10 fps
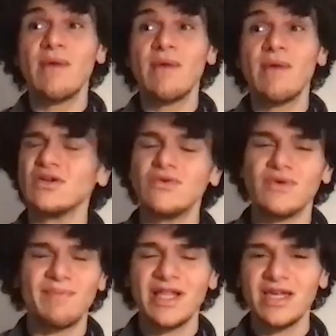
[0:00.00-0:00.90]
was like, oh,
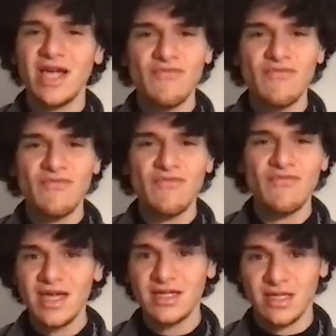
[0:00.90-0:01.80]
but I really
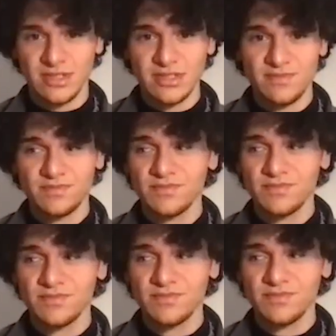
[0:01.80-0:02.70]
like his
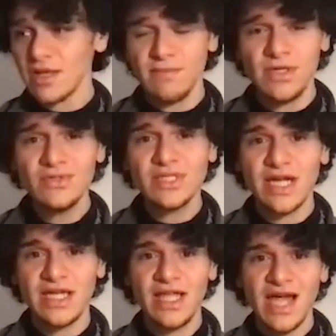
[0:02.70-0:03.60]
music. I
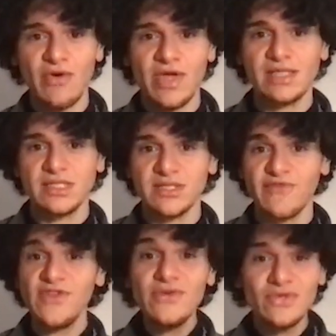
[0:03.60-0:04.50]
like how he has this
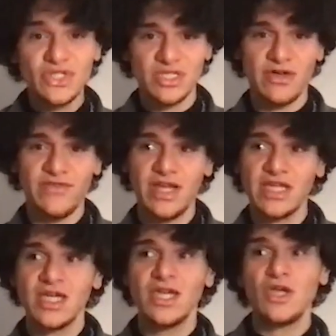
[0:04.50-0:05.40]
fusion of like
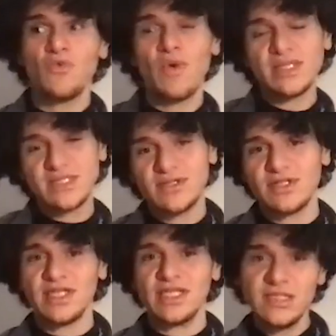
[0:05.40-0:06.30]
Western
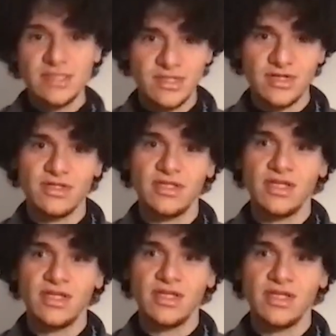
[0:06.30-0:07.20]
and Eastern.
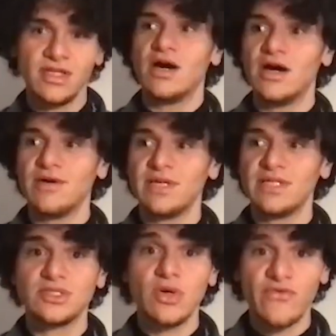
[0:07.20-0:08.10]
It's
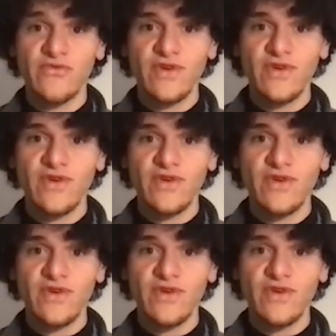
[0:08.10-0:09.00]
so fresh. So then